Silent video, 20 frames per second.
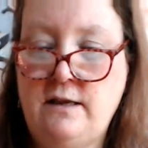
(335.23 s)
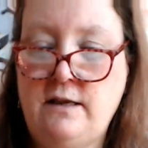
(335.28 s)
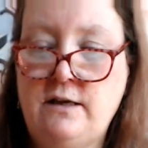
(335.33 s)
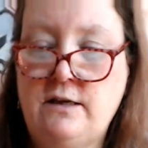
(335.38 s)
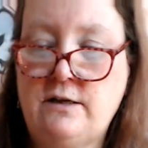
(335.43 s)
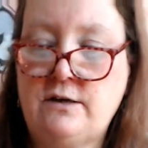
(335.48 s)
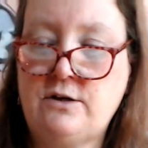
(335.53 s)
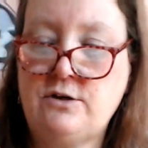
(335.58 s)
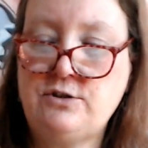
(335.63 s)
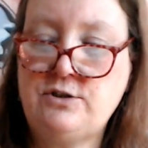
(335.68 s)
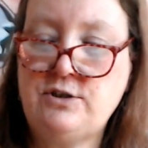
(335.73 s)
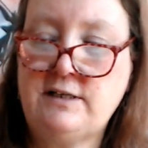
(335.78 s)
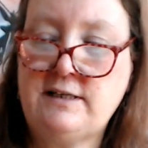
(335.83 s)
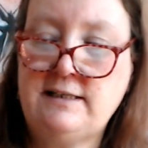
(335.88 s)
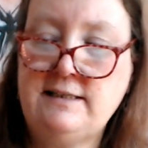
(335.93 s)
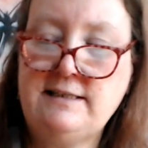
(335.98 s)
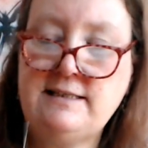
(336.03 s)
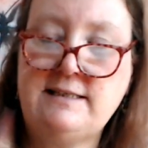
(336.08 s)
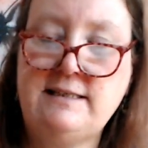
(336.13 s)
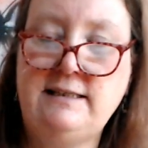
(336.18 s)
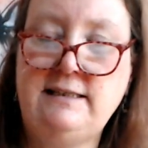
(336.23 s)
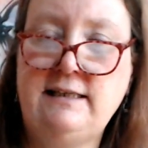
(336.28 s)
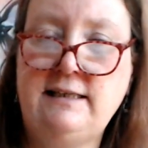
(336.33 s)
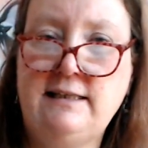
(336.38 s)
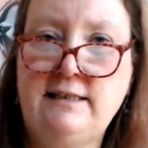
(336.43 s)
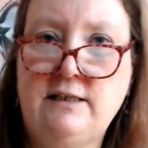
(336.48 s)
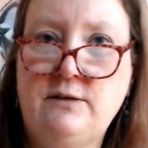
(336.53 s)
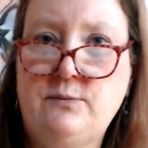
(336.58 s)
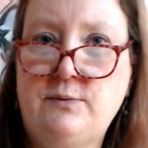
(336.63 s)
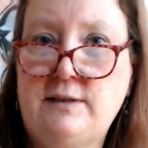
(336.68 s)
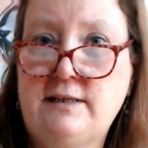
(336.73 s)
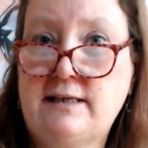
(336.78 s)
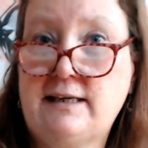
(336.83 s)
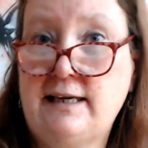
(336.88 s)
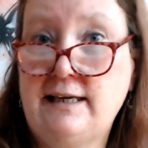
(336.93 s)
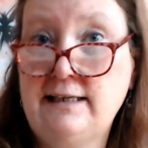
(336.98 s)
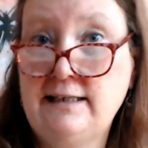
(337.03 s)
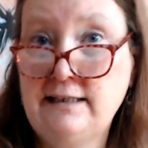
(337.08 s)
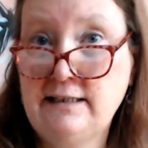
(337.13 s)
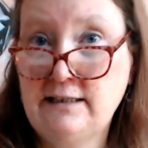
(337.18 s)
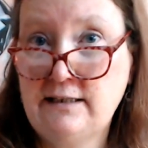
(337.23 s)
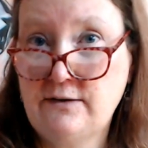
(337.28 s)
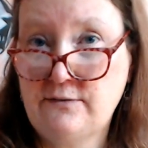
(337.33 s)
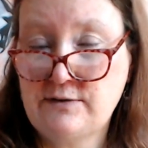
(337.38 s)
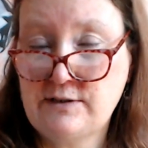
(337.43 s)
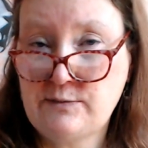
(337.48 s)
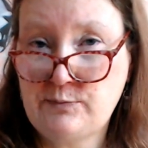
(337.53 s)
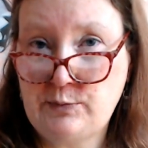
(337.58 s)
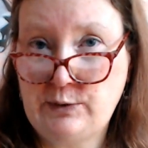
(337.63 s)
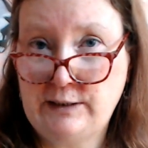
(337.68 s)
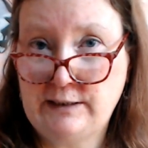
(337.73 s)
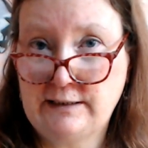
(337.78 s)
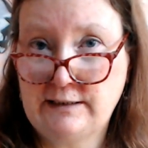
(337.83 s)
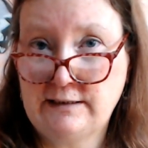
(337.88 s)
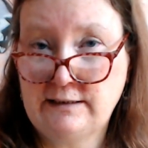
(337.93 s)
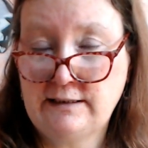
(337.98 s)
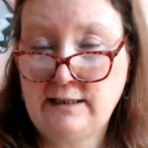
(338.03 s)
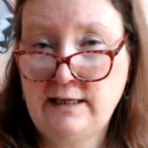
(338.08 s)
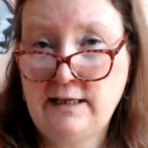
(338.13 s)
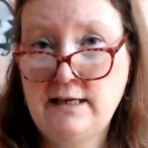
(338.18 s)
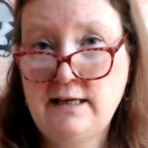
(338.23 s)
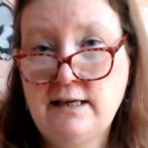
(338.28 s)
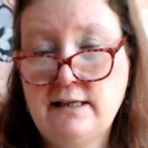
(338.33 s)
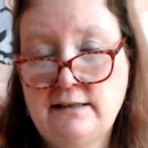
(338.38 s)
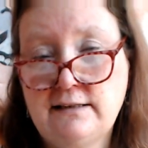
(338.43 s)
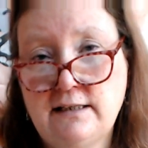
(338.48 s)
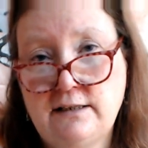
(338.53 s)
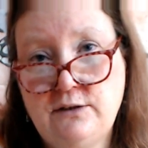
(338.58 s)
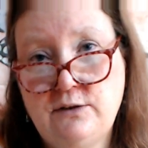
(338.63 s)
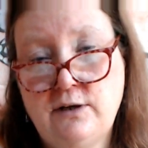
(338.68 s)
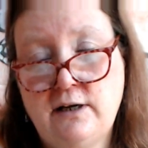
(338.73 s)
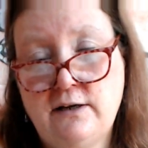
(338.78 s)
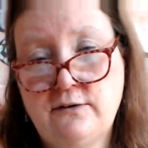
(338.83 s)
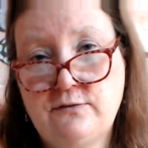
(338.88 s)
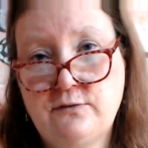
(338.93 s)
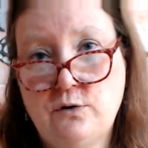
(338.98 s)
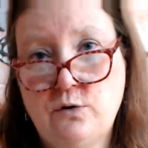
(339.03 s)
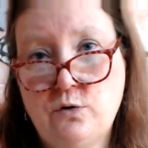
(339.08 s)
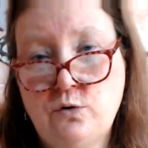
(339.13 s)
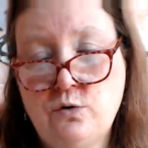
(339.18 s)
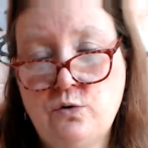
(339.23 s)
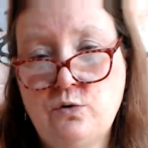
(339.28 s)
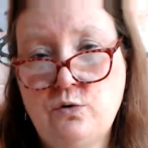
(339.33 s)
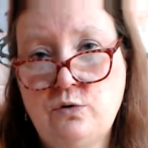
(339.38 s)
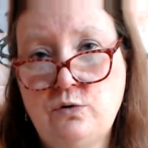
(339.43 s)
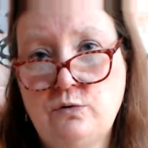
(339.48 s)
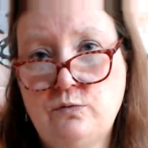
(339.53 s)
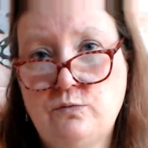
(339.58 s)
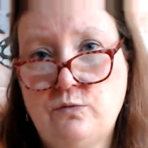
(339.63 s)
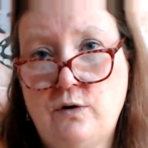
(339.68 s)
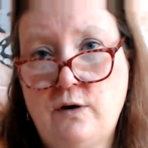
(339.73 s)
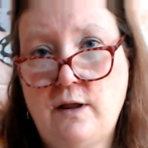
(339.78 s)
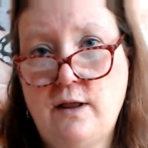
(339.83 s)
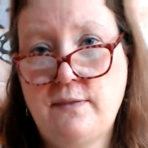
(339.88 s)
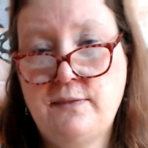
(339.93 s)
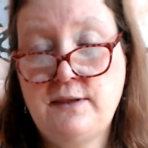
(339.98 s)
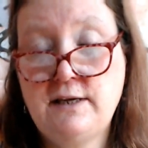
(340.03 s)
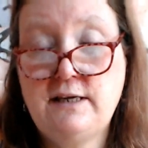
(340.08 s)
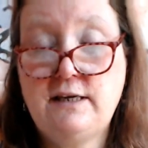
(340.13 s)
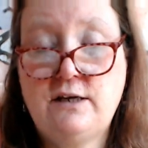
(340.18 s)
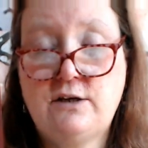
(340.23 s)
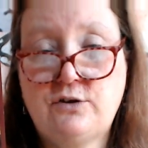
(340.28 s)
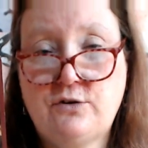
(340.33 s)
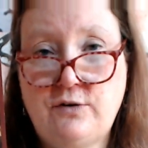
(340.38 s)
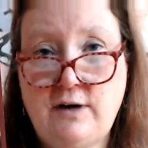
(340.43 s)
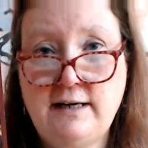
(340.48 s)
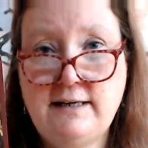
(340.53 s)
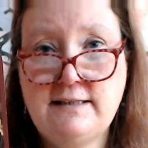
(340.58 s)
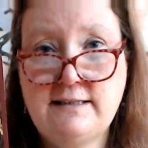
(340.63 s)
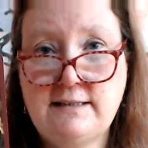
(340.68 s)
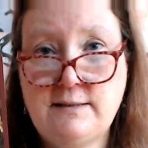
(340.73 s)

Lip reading: Because you can see here with the King of Spring that you have all the creative